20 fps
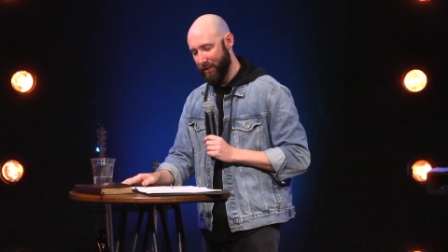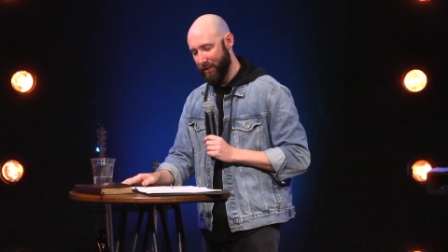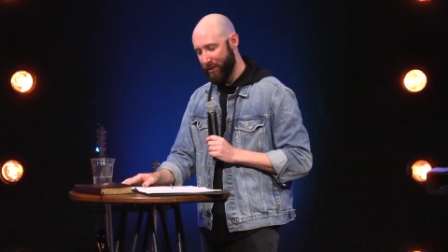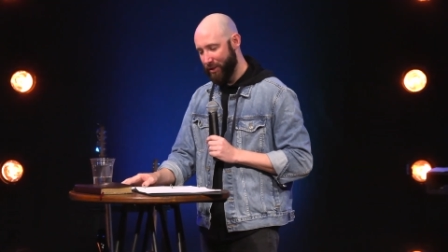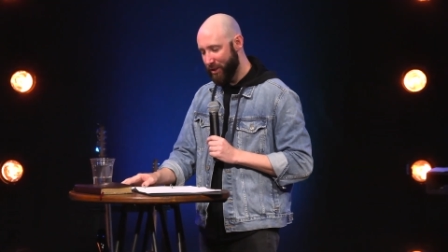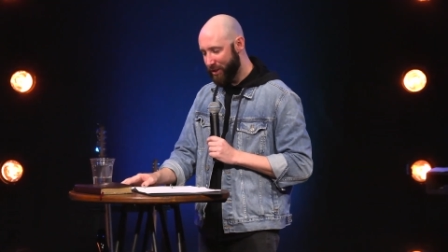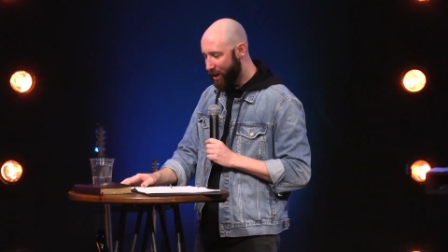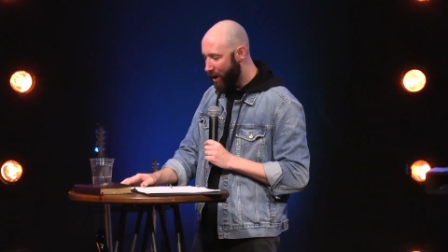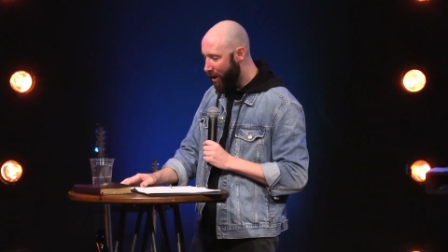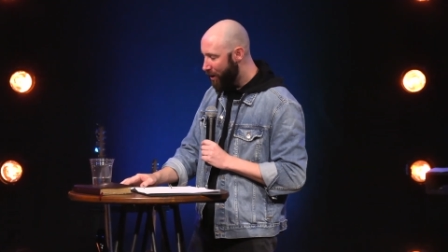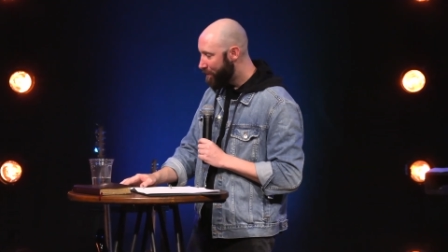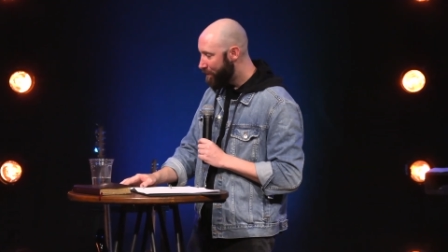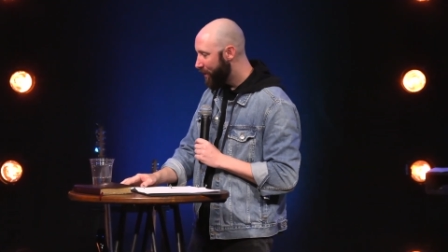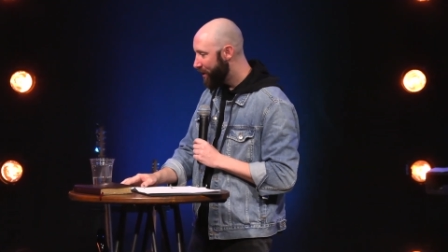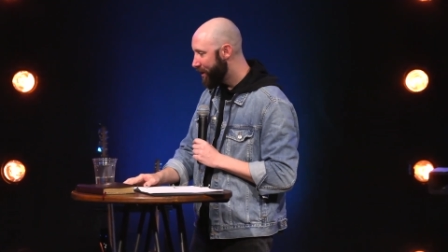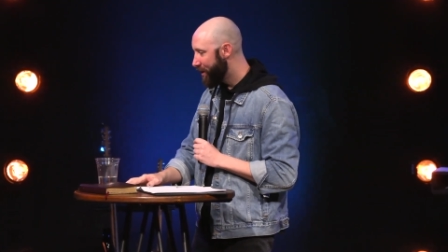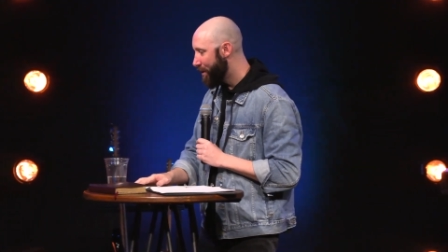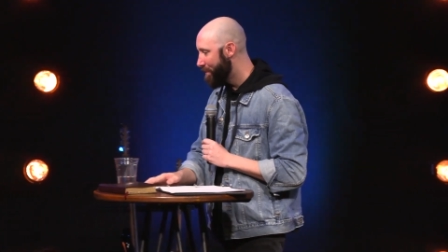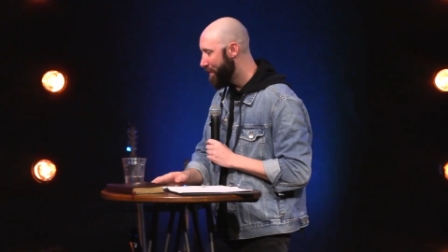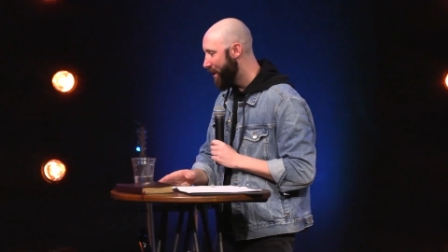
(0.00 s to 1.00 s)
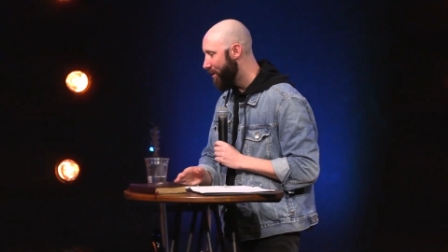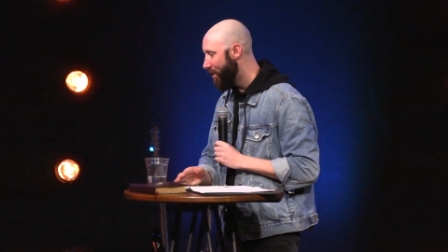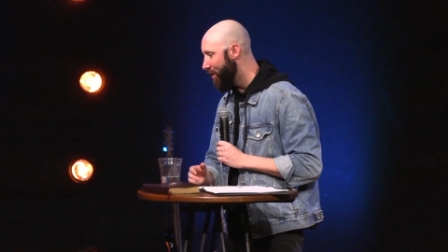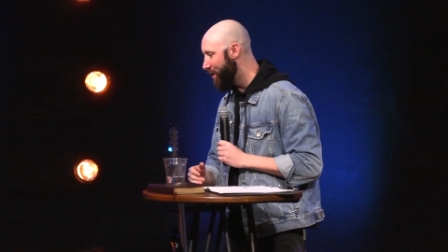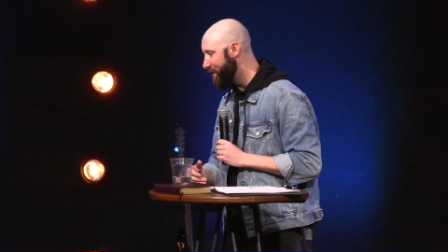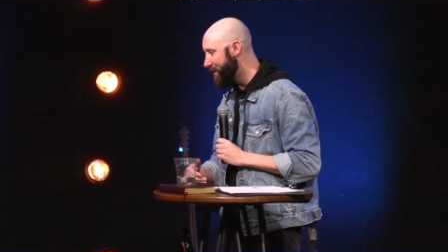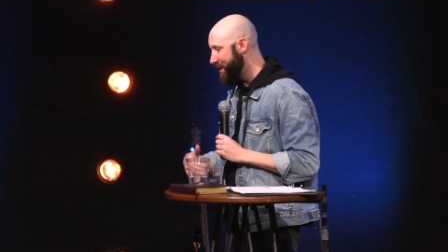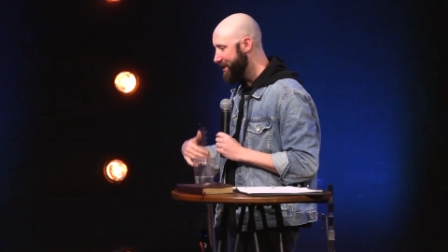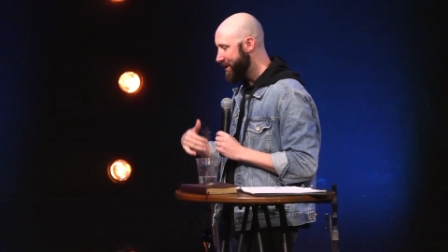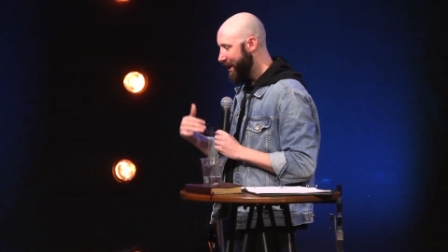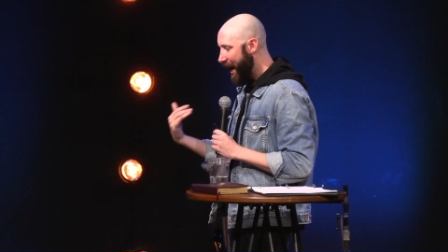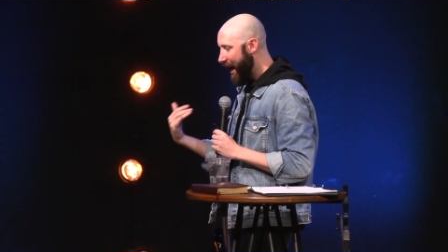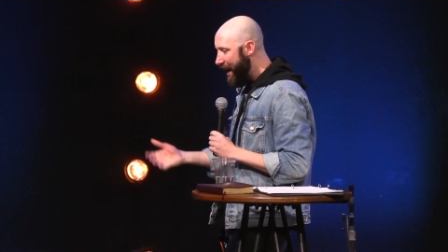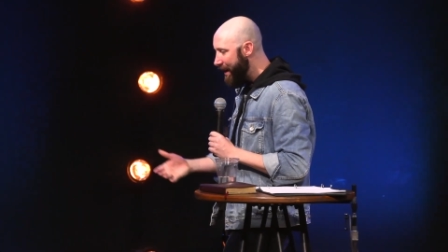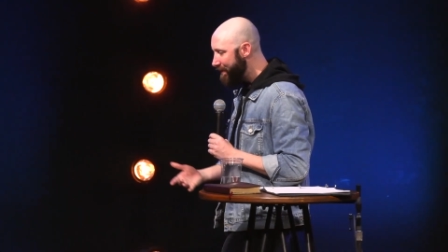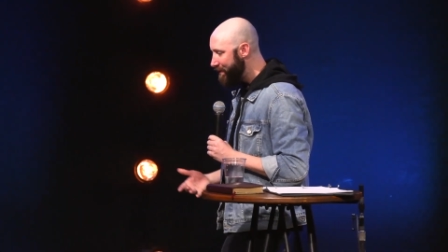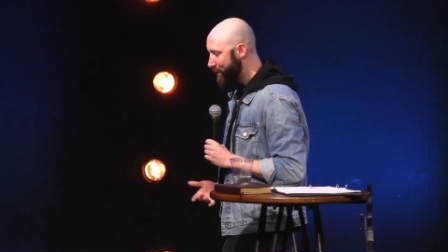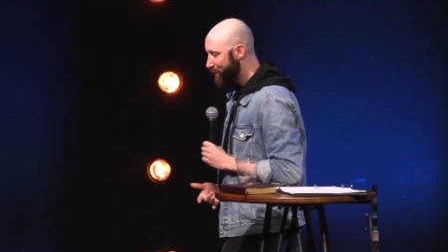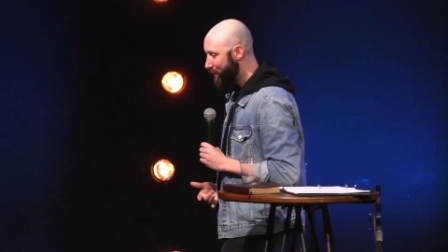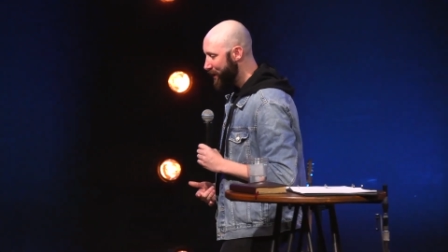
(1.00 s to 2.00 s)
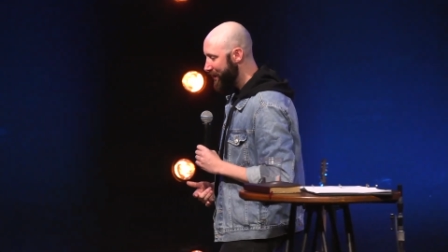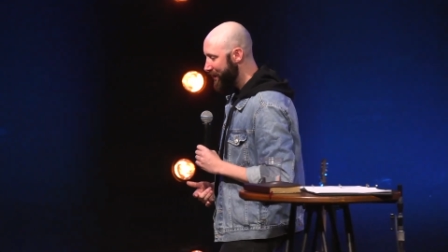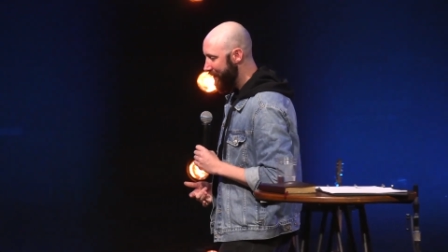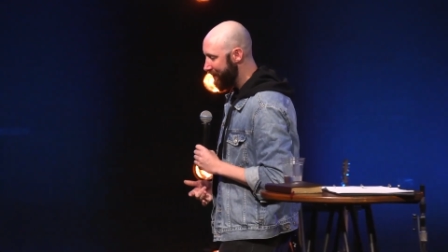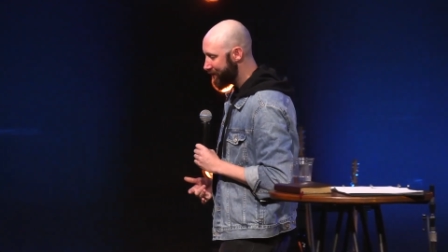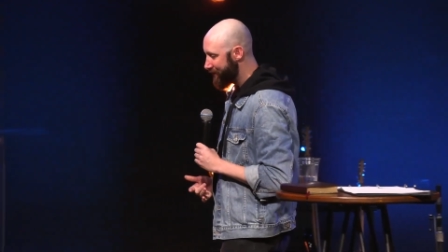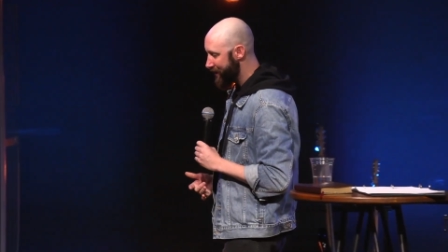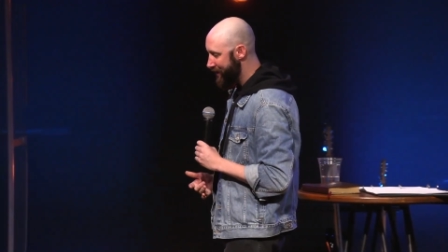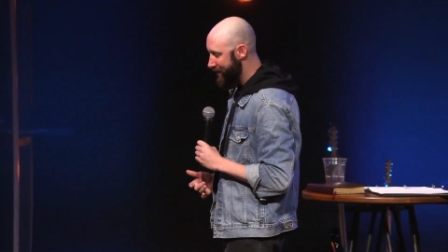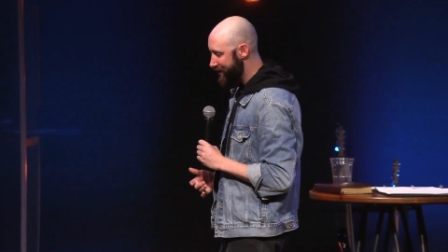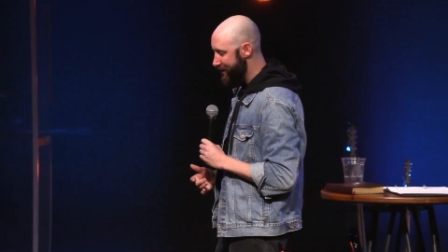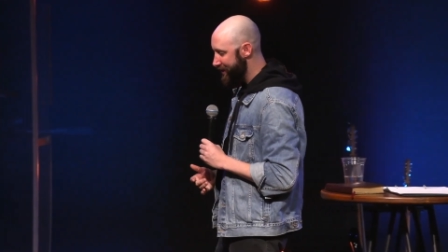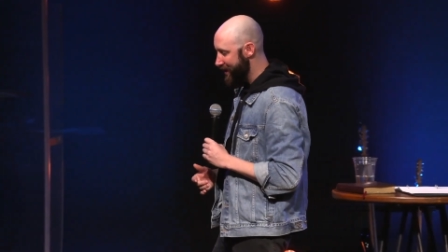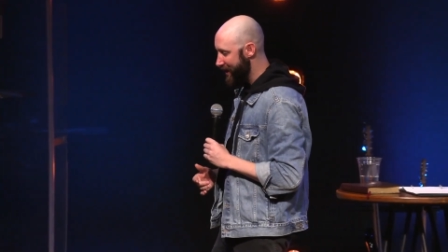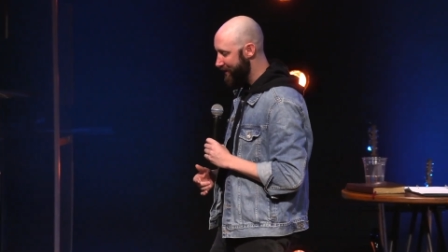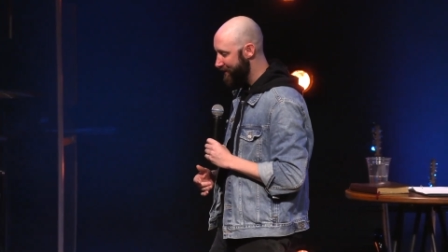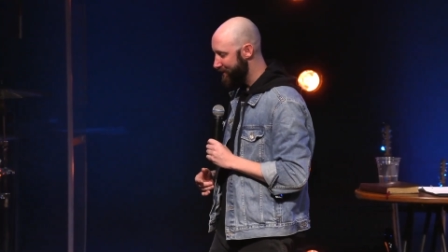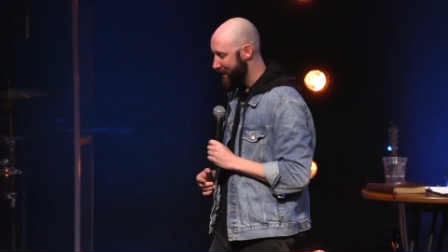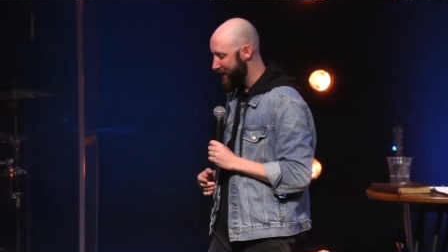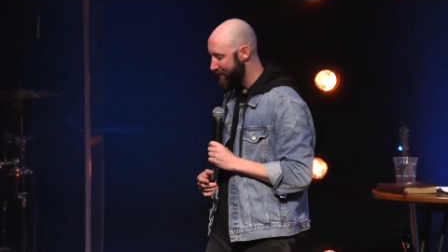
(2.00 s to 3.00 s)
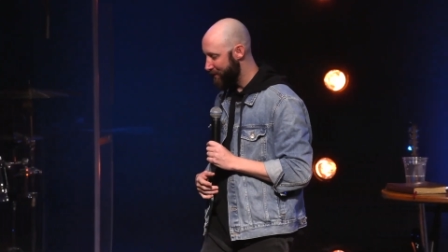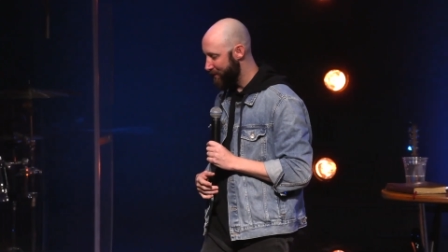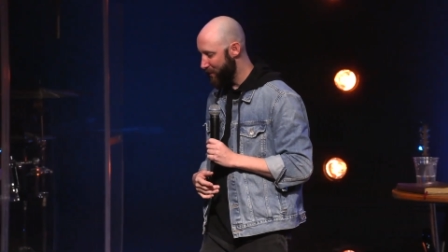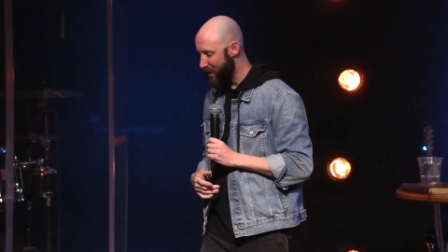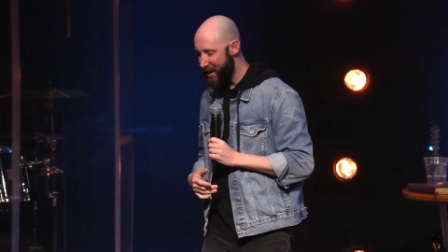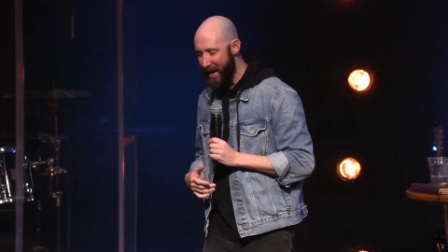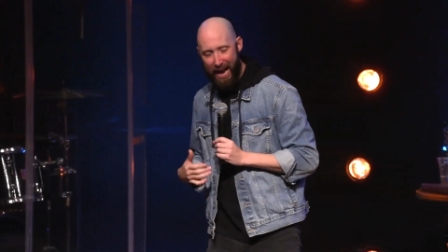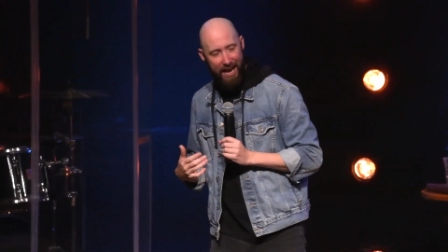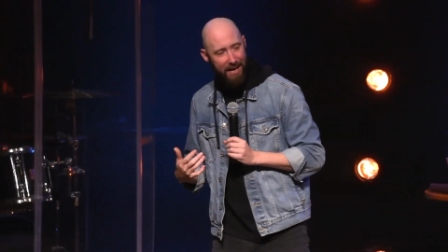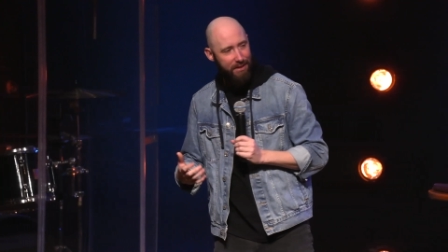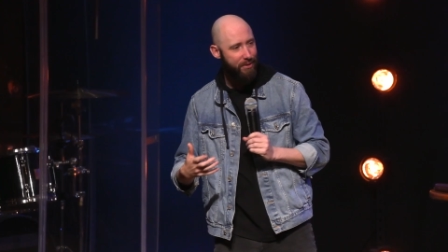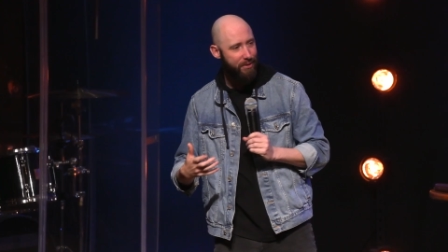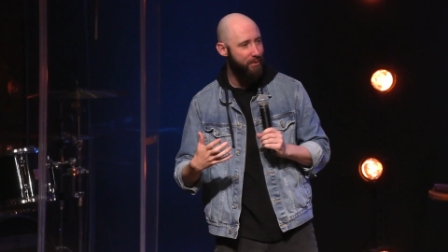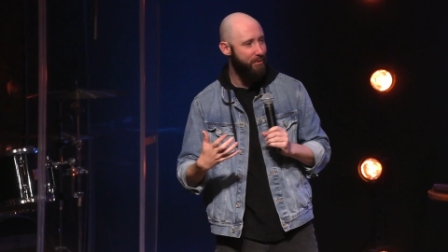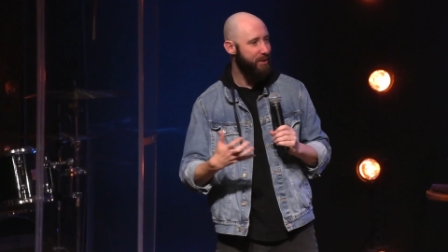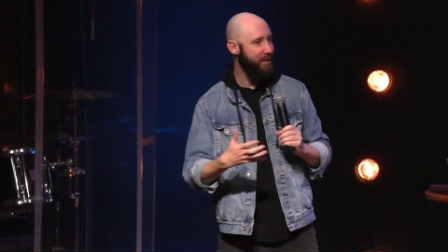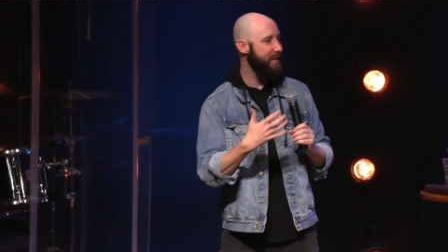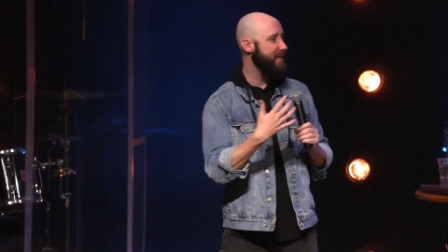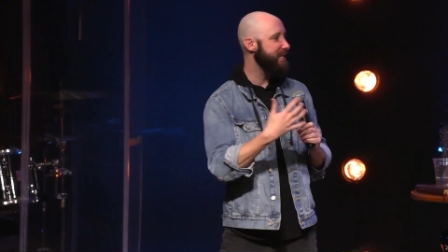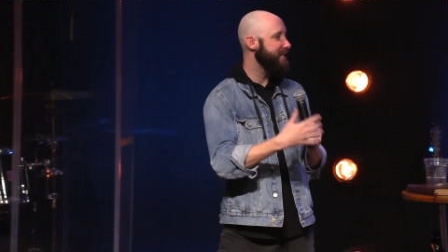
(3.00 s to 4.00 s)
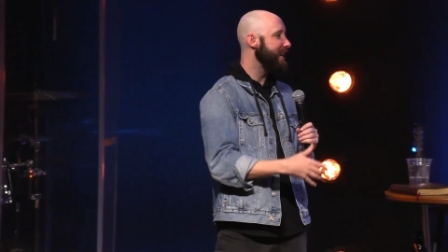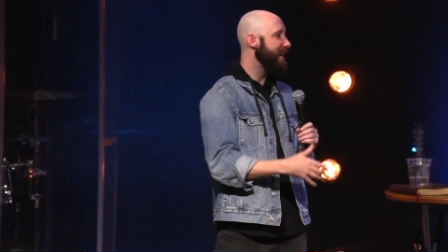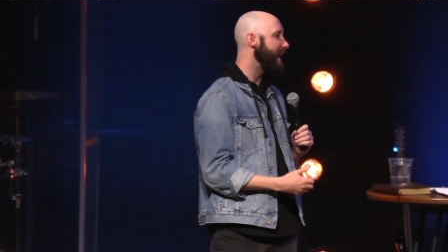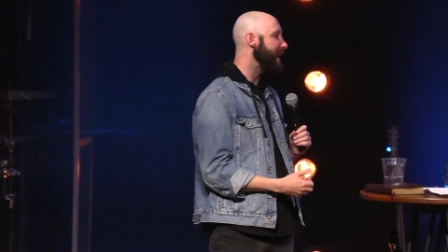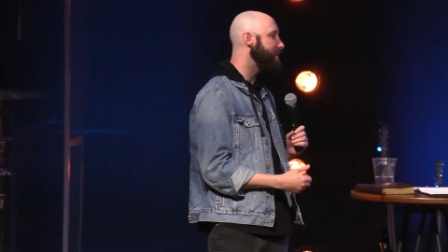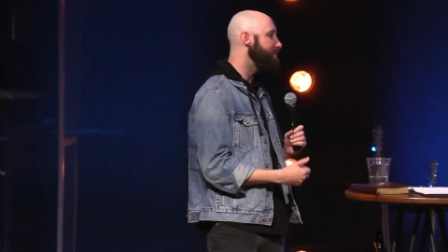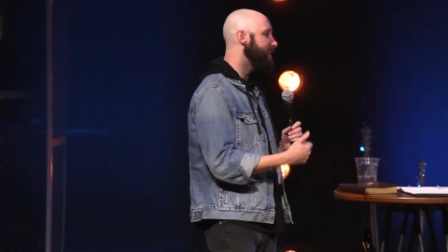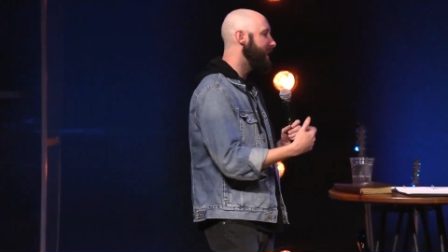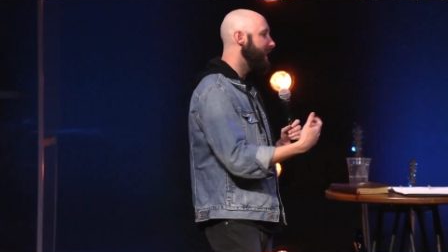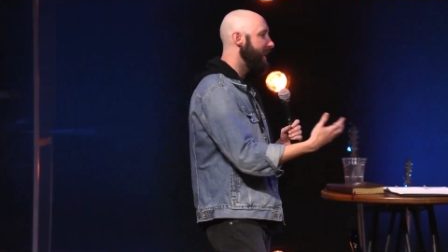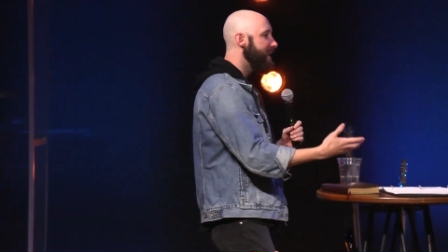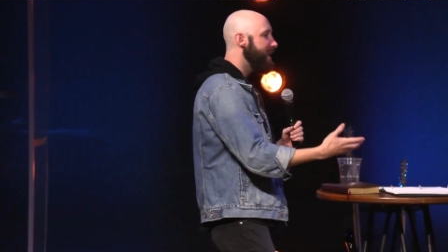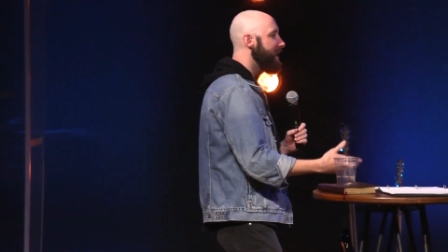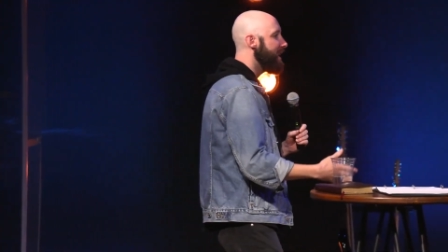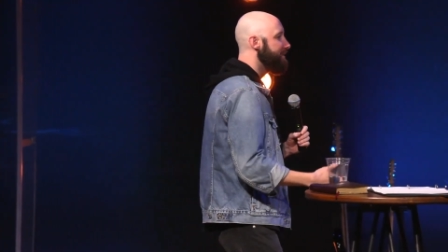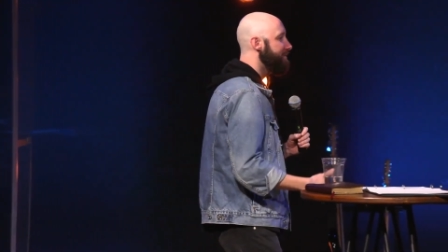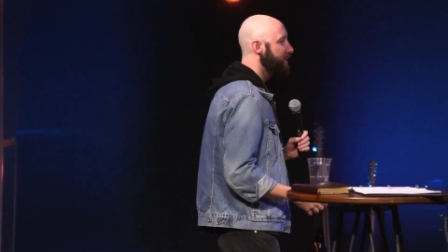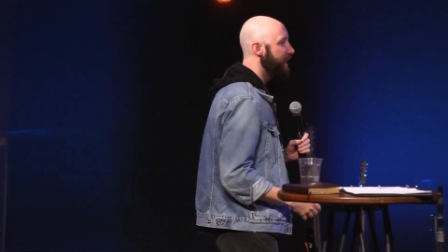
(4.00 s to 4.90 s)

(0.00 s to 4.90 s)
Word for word: Just God put it on my heart, these caves we live in and stuff, that we answer to these names that He never